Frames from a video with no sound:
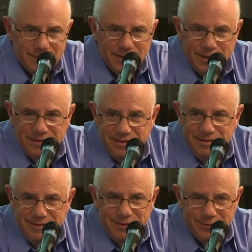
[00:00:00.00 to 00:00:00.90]
the rest
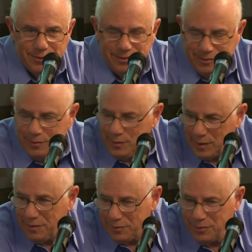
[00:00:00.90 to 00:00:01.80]
is history. So we
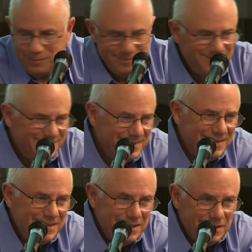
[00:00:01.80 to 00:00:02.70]
went through
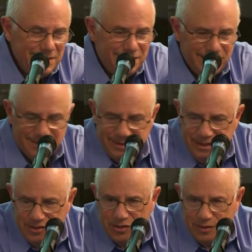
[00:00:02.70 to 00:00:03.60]

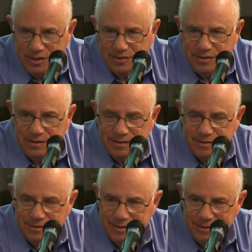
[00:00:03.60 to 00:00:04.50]
16
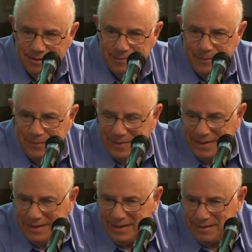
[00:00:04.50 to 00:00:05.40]
generations. And
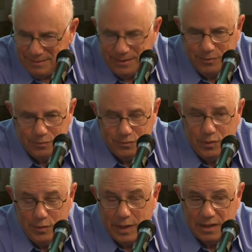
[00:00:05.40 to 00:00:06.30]

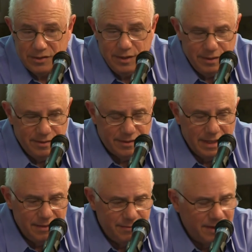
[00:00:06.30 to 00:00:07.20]
we were actually
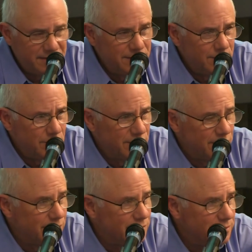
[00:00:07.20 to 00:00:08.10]
scaling faster than Moore's
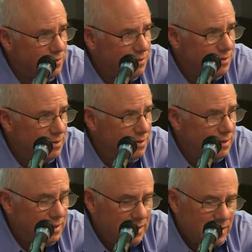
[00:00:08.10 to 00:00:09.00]
law.
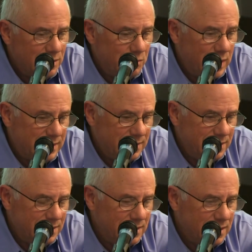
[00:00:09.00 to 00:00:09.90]
But
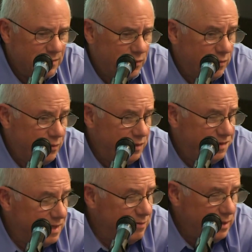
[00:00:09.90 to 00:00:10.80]
for the first
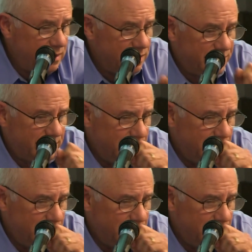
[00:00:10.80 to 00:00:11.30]
7 years,